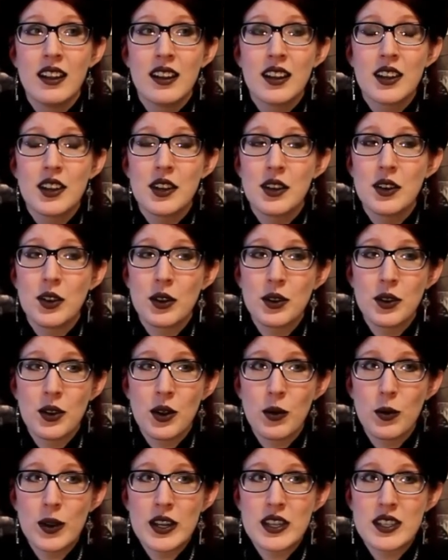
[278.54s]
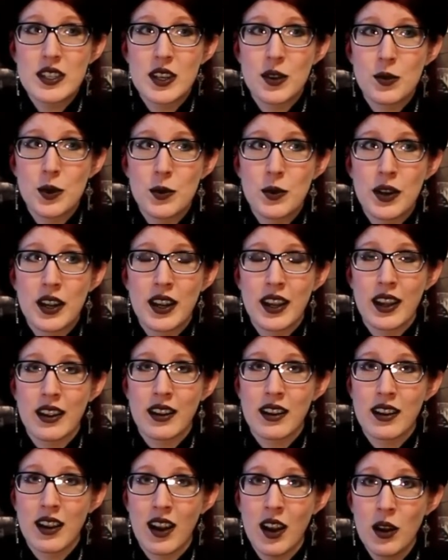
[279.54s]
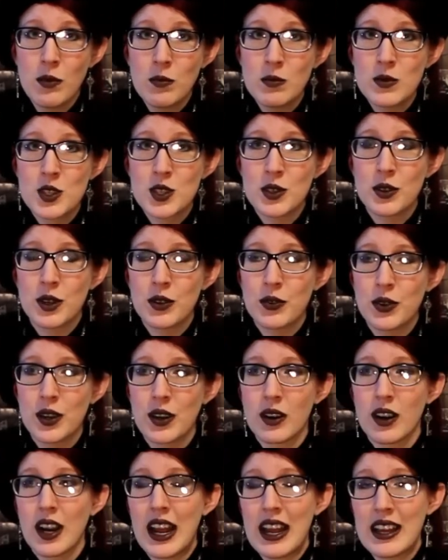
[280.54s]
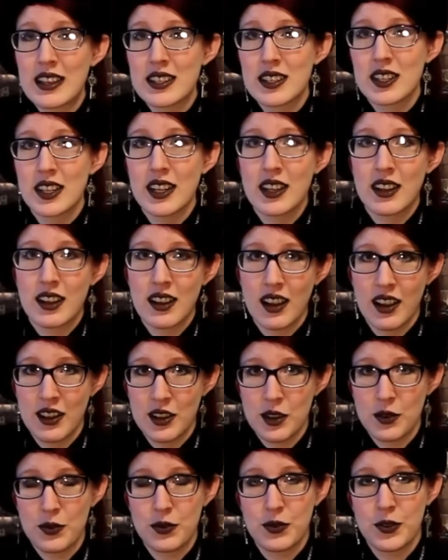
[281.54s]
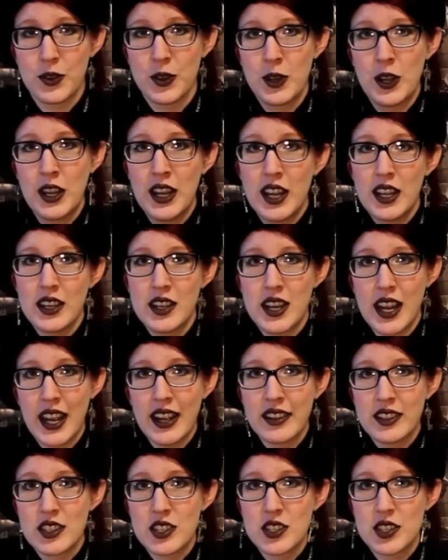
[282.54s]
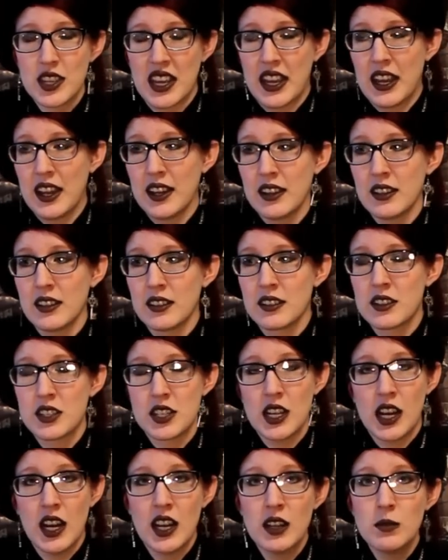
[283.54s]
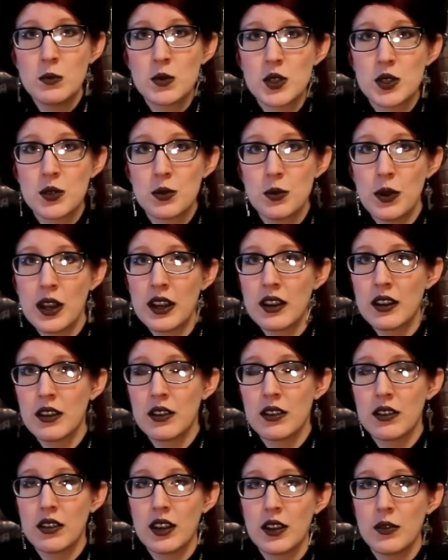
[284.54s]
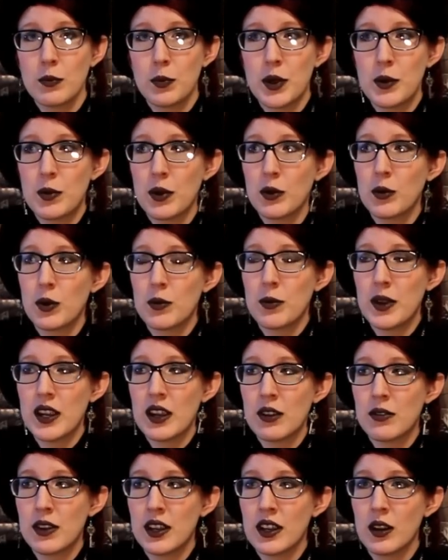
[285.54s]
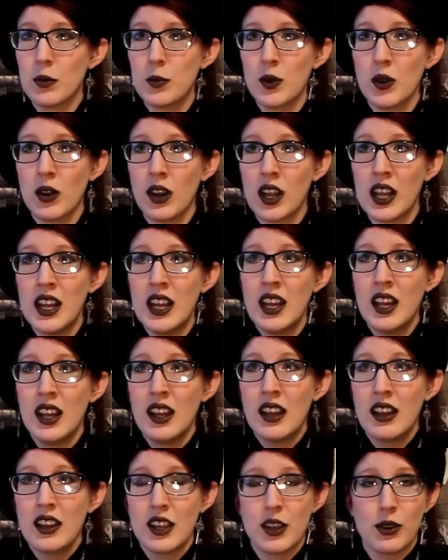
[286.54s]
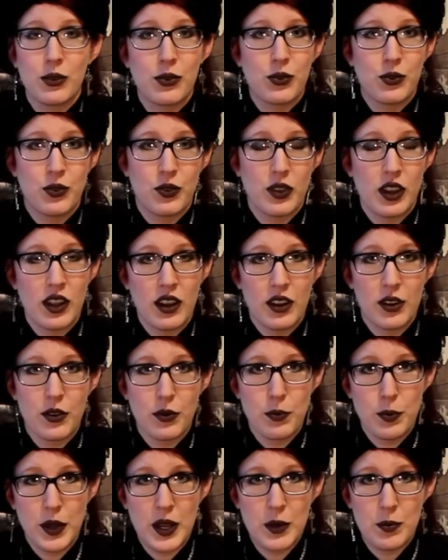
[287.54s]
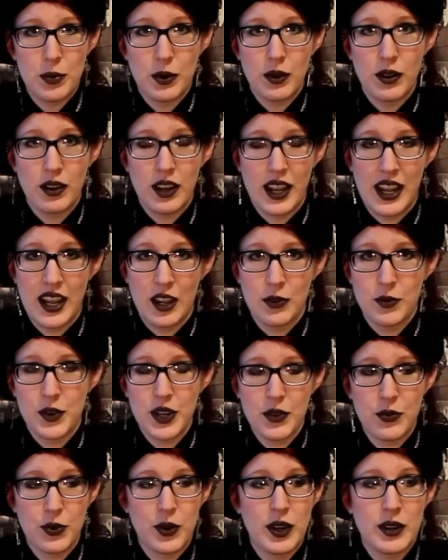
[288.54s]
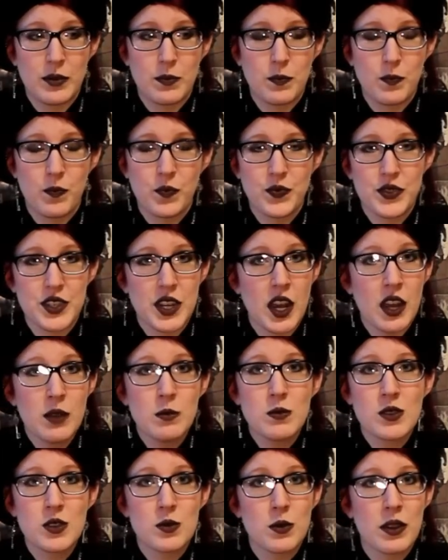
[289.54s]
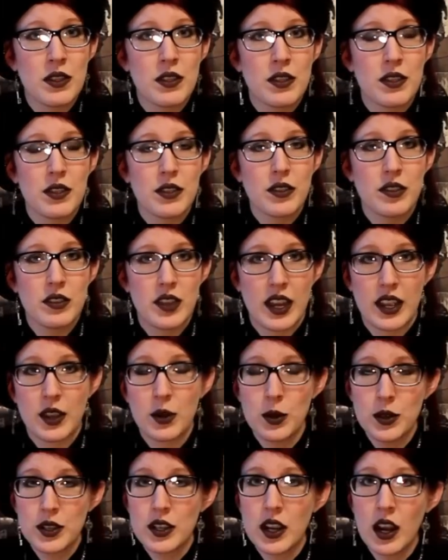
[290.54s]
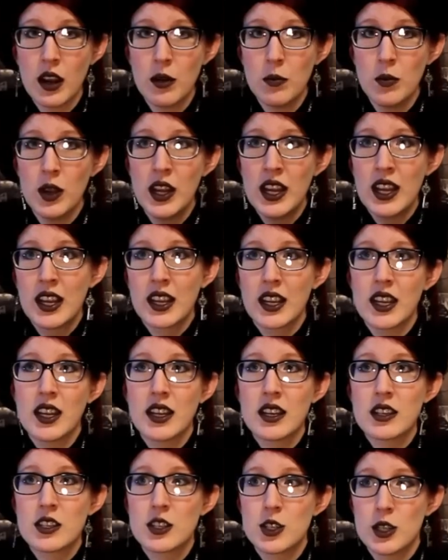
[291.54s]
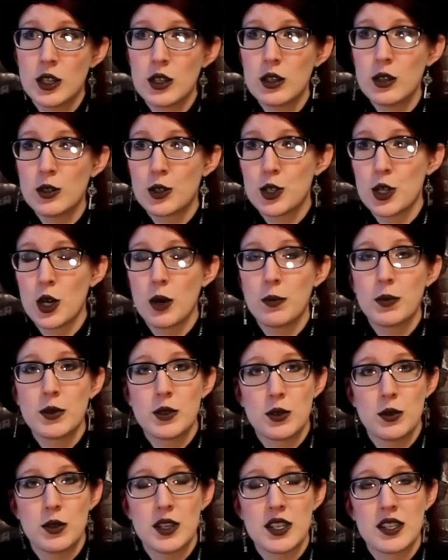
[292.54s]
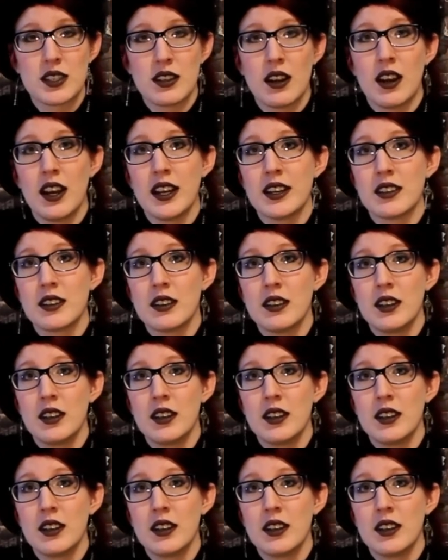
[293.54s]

not always everyone can come, so if you're asking kind of dates and times when people would be available, if a lot of people have different times when they could come, it is your job to decide